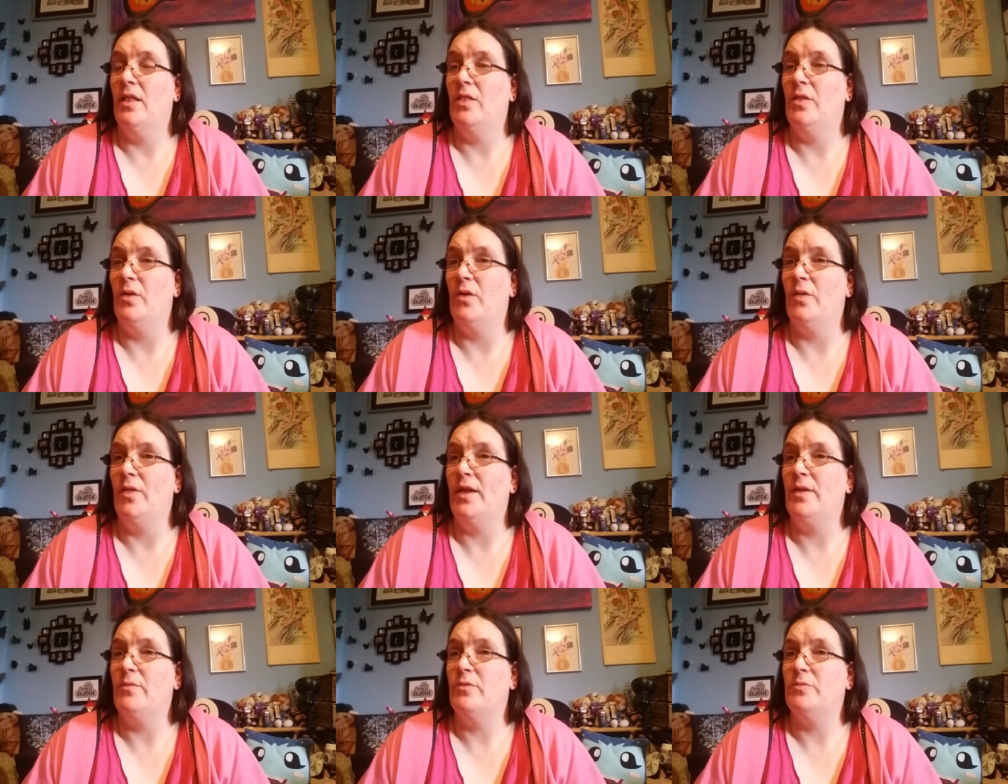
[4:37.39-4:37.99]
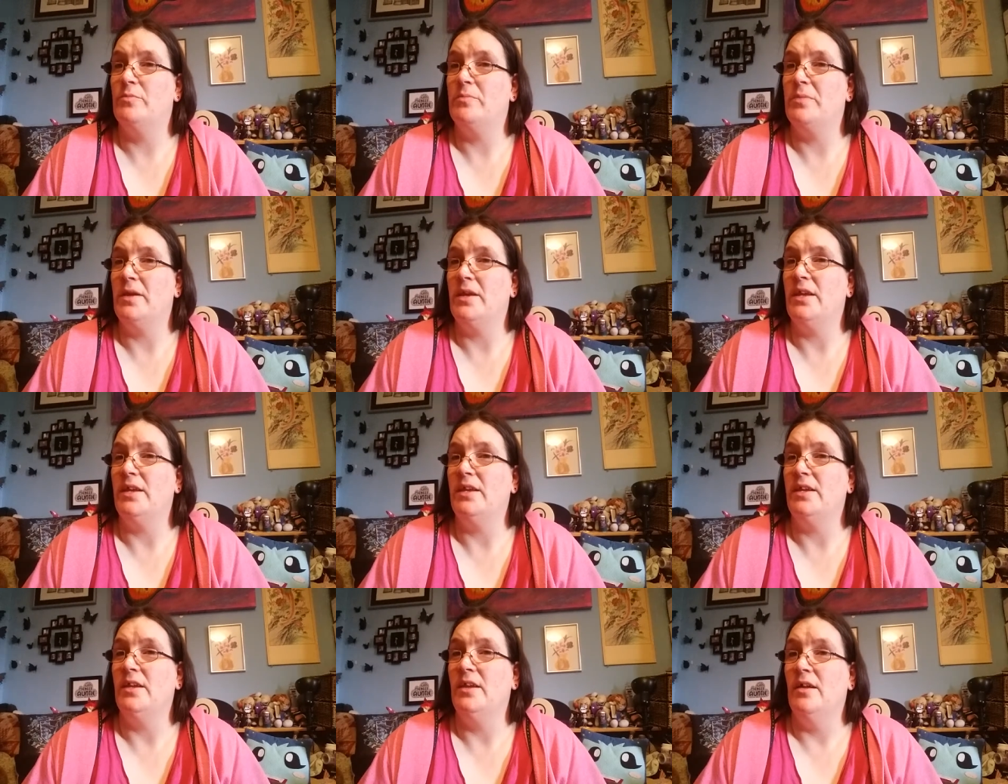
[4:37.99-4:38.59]
that they would
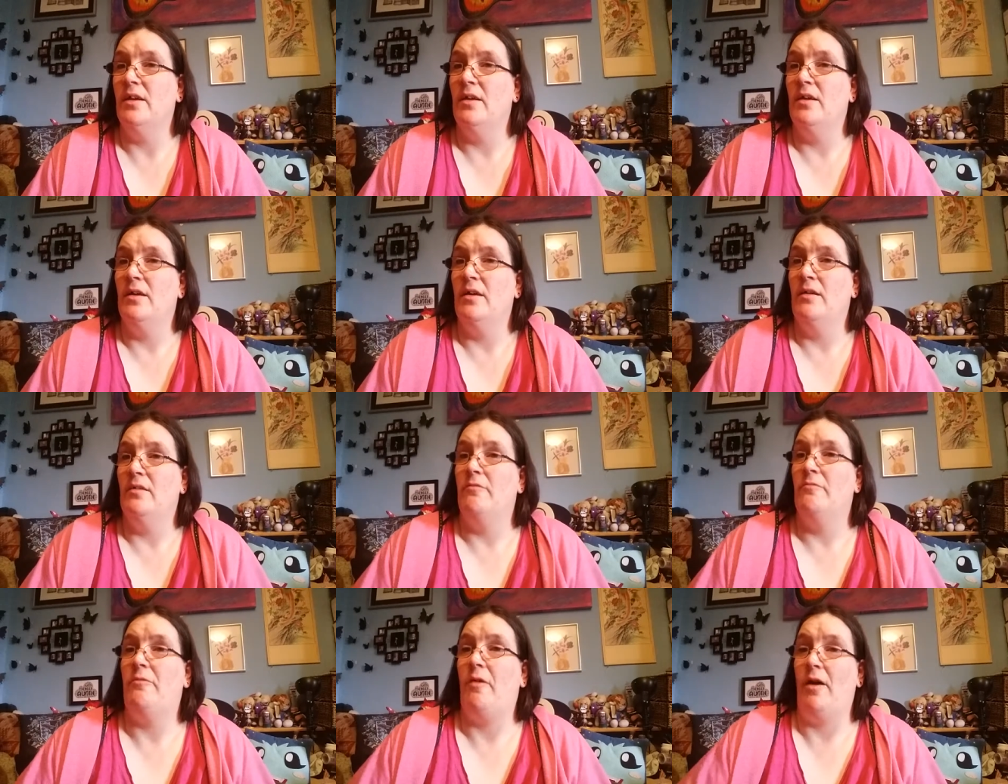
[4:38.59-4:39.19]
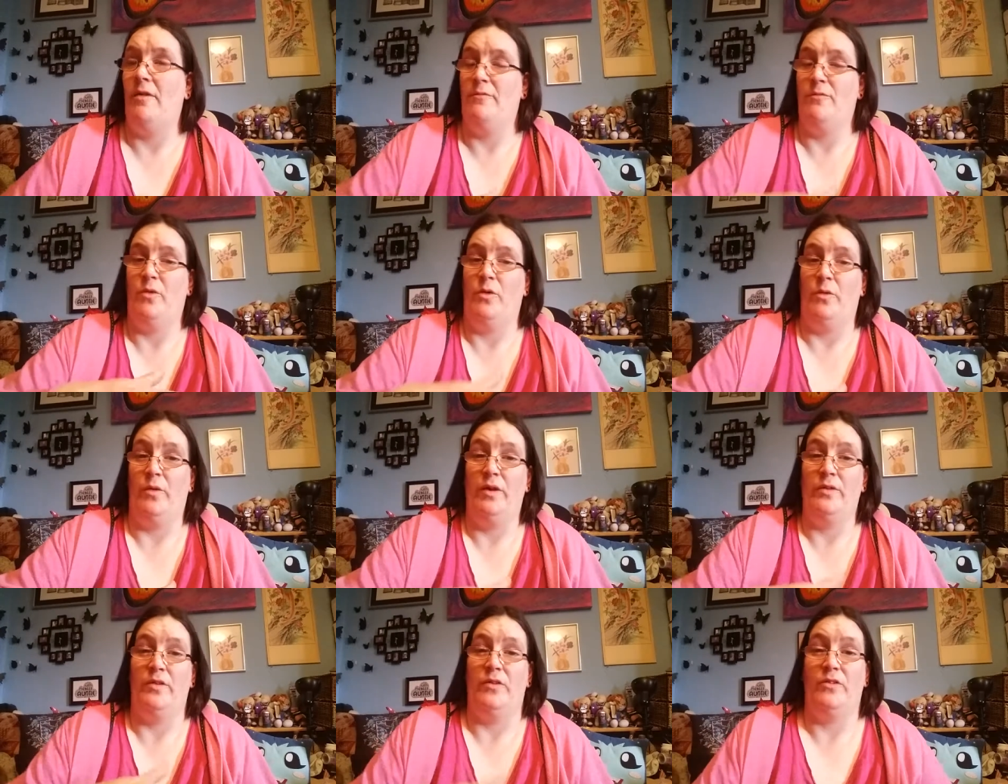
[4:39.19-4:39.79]
be five foot
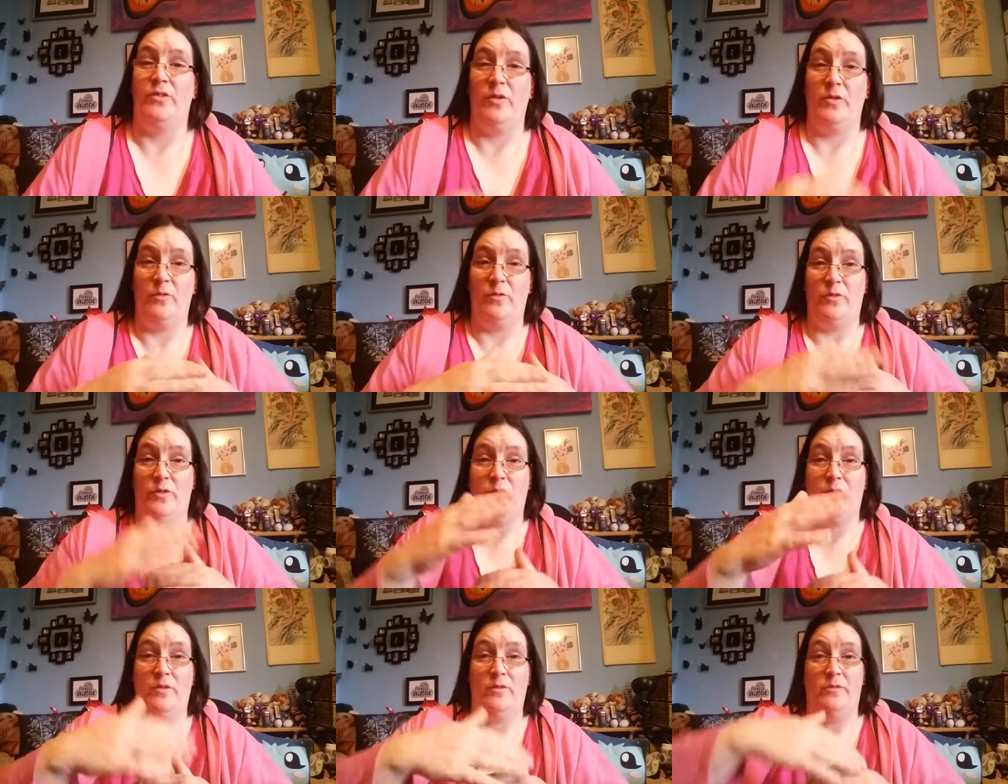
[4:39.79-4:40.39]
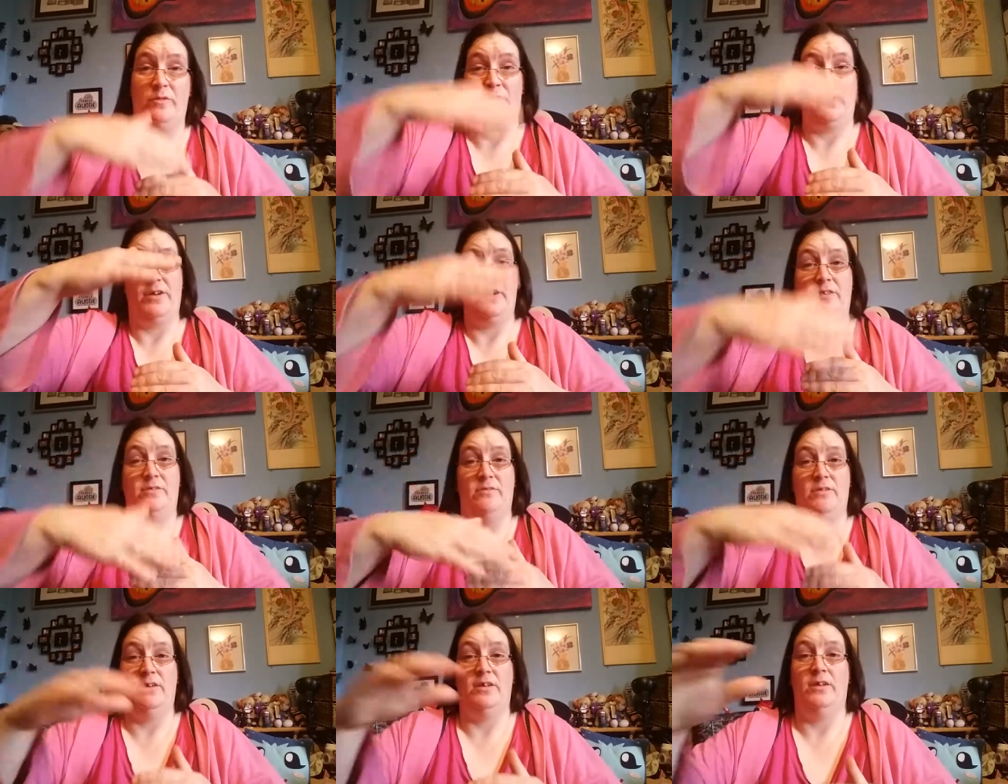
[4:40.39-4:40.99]
or under. So for, for
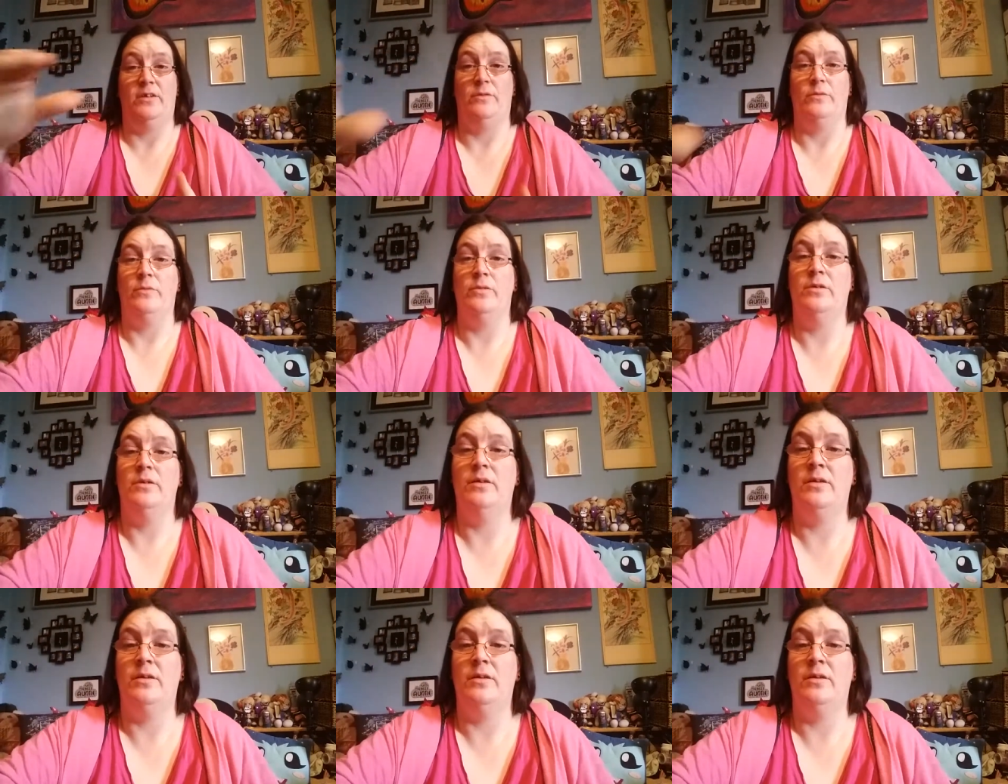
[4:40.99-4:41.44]
you know,